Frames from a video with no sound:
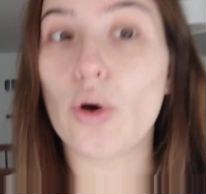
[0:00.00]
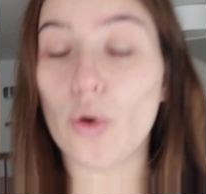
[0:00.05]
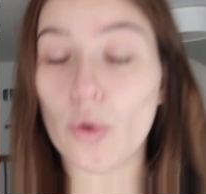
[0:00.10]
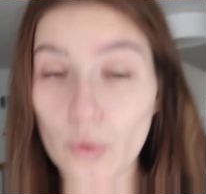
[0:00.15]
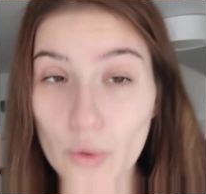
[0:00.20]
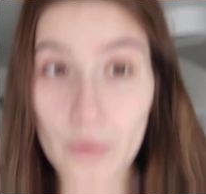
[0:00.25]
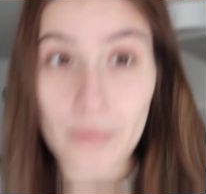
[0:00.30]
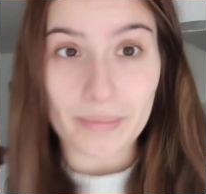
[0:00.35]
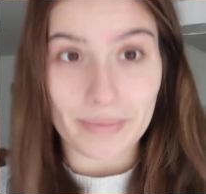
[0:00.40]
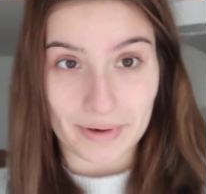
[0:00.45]

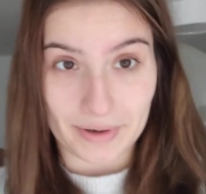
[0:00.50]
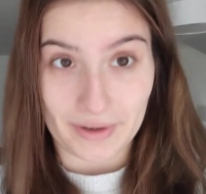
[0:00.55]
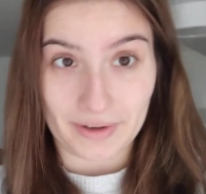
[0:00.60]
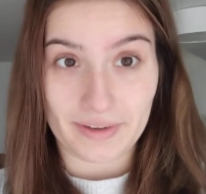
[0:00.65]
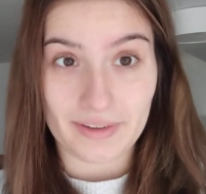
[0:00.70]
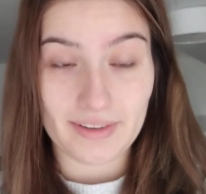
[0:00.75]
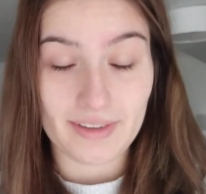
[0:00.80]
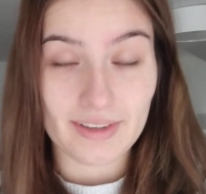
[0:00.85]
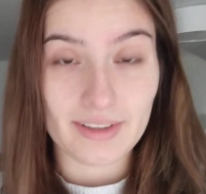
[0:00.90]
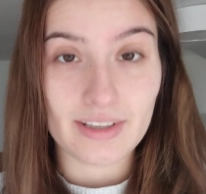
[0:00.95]
old barn
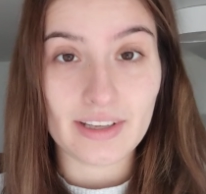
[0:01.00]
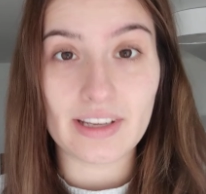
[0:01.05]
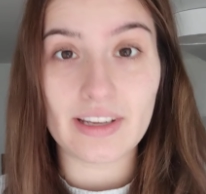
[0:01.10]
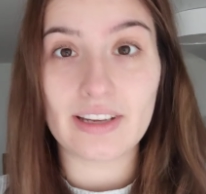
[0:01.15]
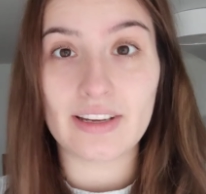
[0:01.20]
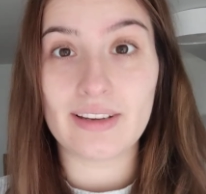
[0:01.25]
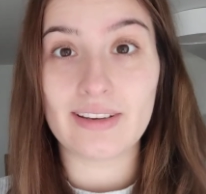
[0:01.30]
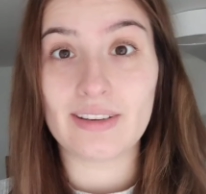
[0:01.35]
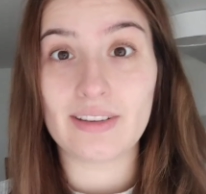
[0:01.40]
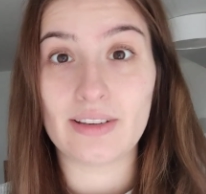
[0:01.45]

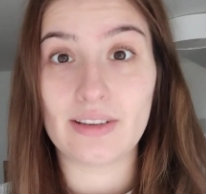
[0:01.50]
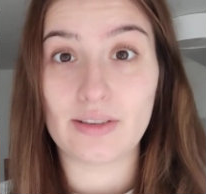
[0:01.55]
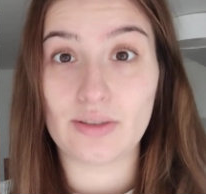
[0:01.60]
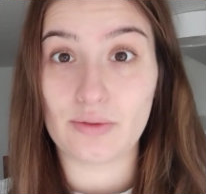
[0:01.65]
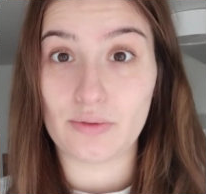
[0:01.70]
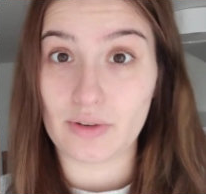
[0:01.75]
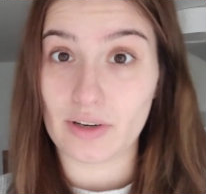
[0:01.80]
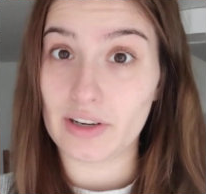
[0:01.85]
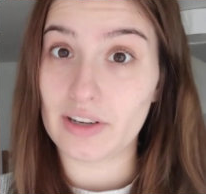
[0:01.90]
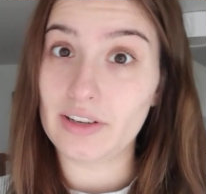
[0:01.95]

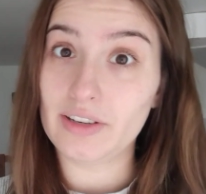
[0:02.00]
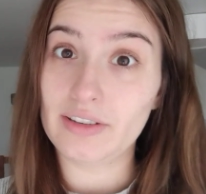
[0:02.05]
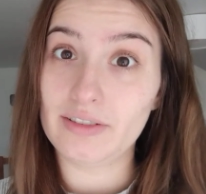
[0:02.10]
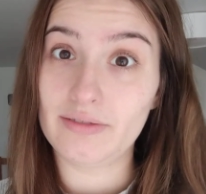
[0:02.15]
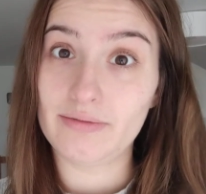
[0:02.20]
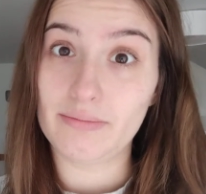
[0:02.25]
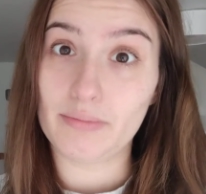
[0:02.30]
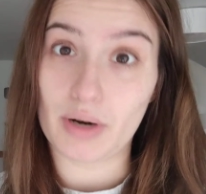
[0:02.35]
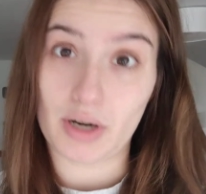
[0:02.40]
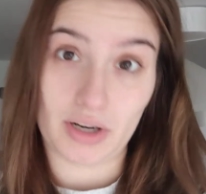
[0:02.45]
into an art
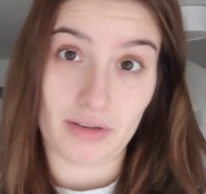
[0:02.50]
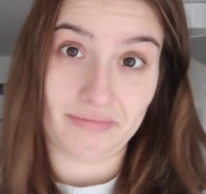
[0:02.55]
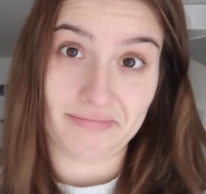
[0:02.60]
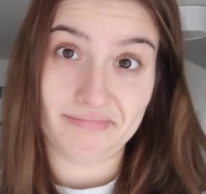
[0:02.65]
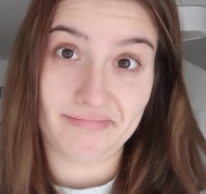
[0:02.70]
barn.